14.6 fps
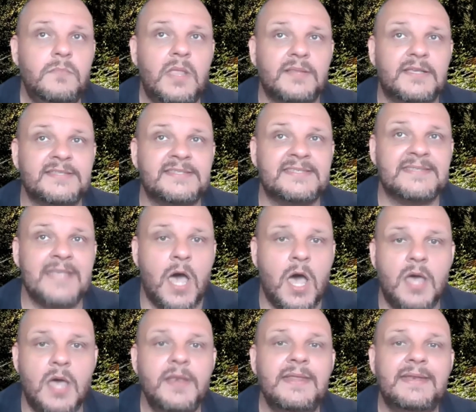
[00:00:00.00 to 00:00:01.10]
the
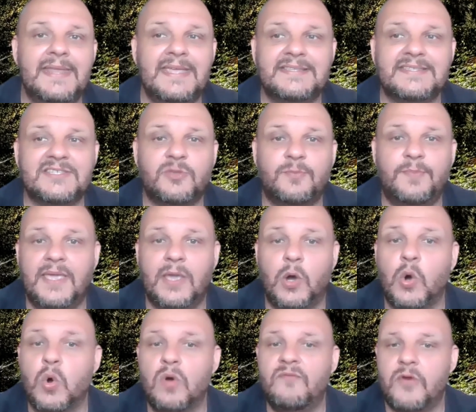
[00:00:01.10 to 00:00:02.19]
sun needs to be
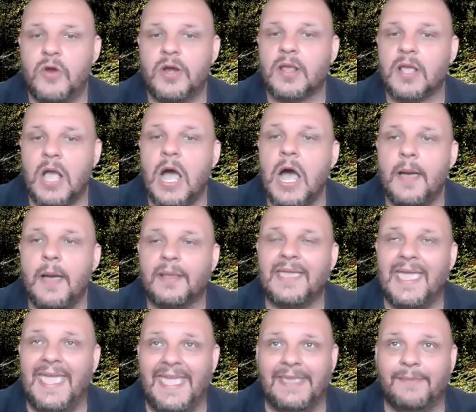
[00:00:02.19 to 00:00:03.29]

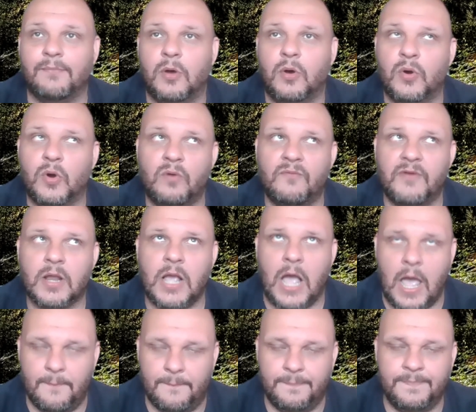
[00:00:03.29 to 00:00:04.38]
overcome or
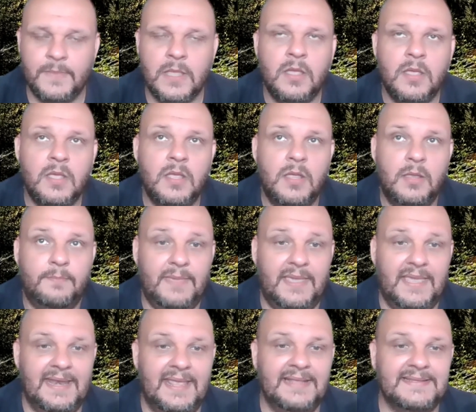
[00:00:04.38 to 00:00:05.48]
overcome,
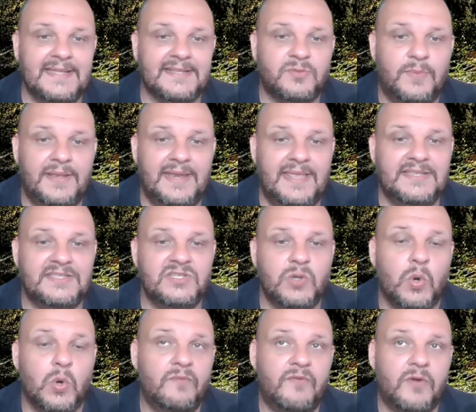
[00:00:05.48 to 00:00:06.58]
meaning that we need to
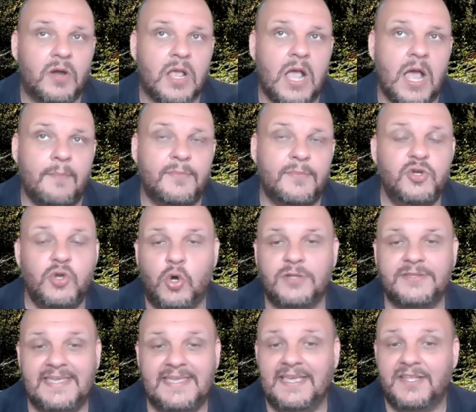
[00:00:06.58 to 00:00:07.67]
overcome
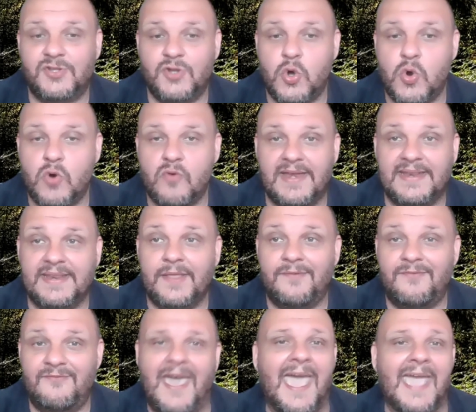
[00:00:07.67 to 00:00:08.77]
not ignoring the
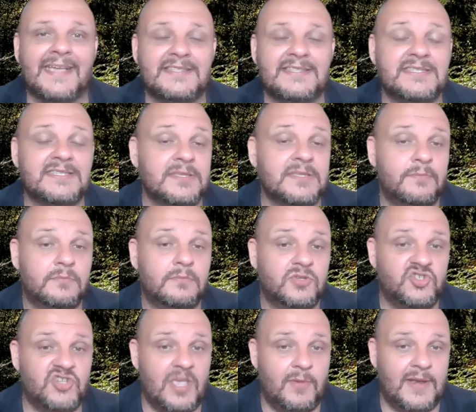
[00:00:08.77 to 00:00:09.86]
facts.
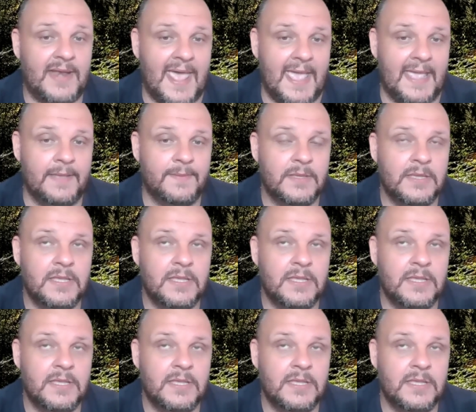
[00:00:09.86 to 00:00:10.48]
Gemini,